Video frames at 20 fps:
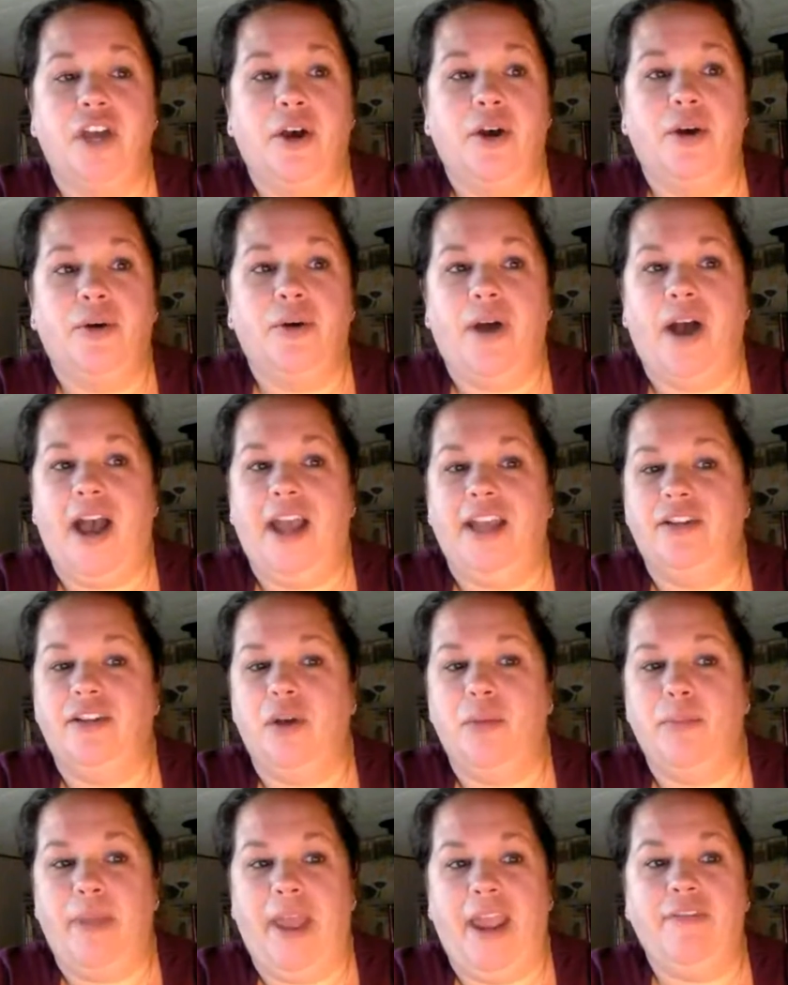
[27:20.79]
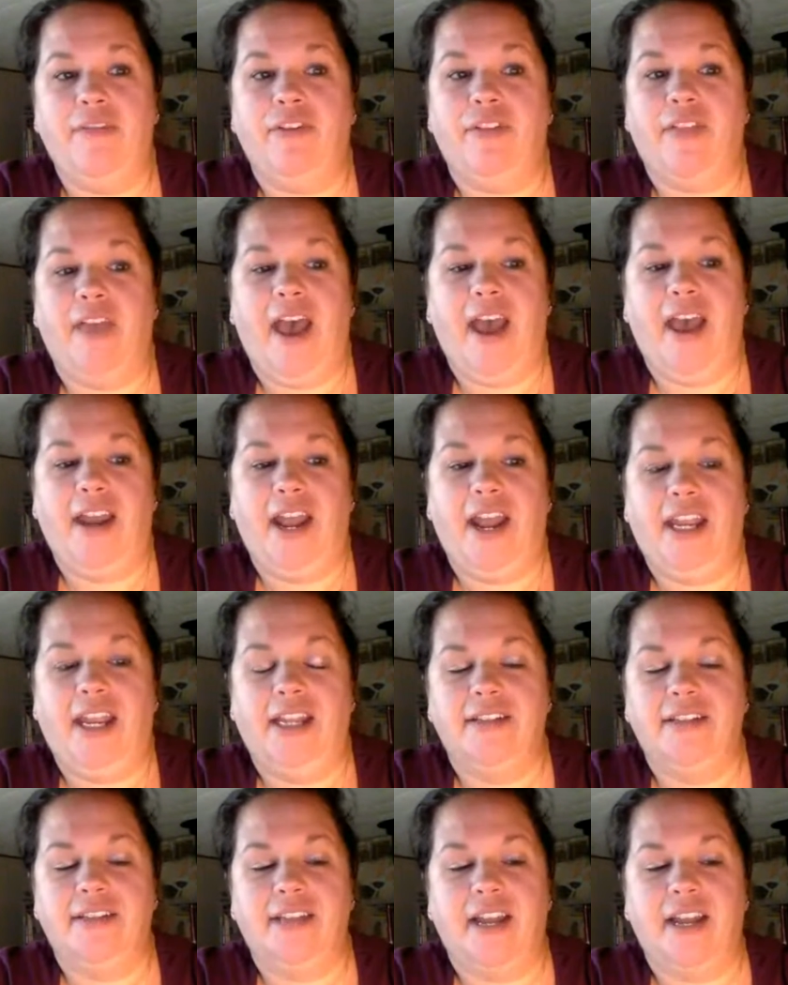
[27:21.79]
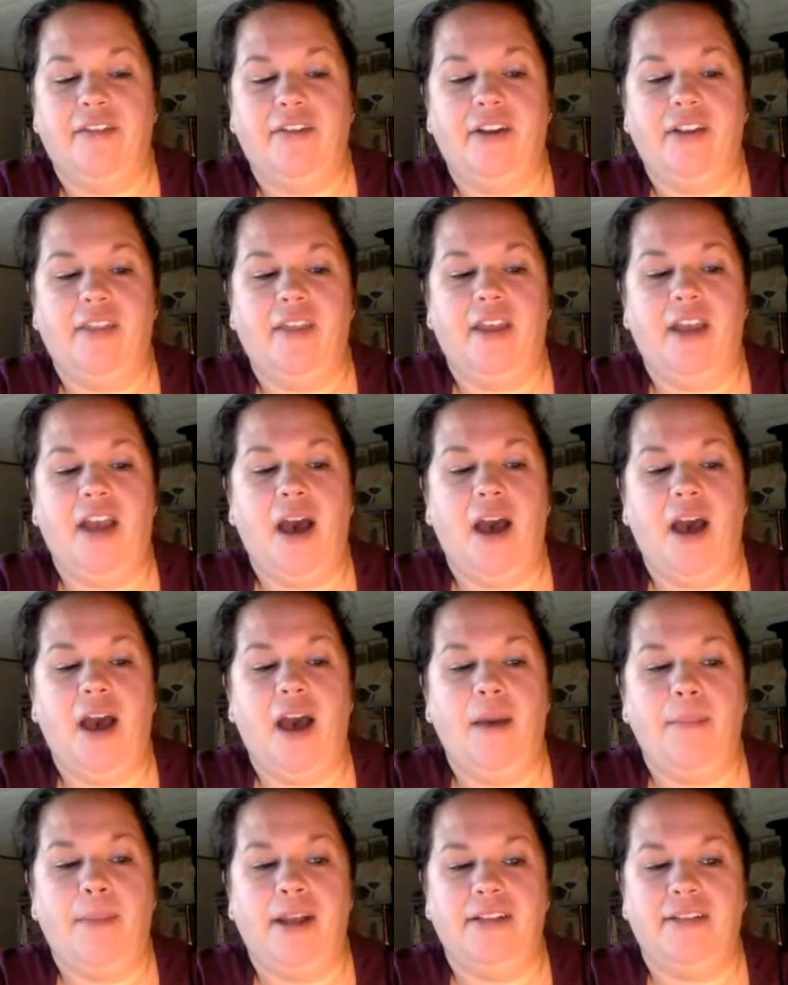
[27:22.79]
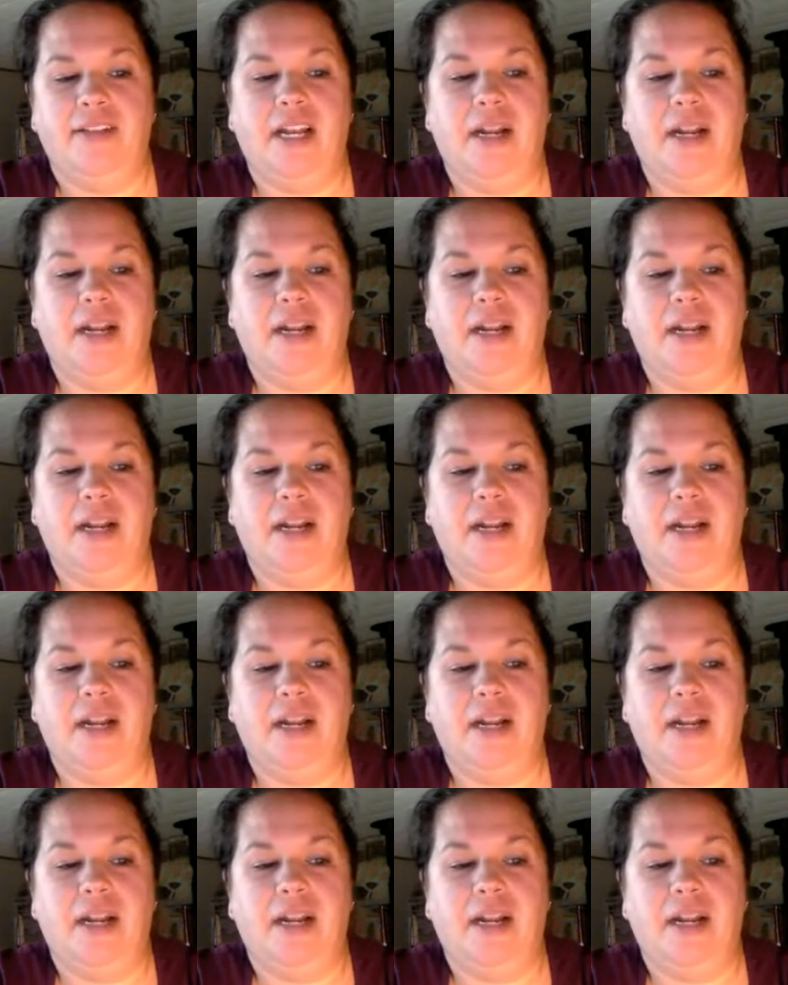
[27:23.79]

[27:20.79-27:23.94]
So I don't pay for that, and I can set everything up.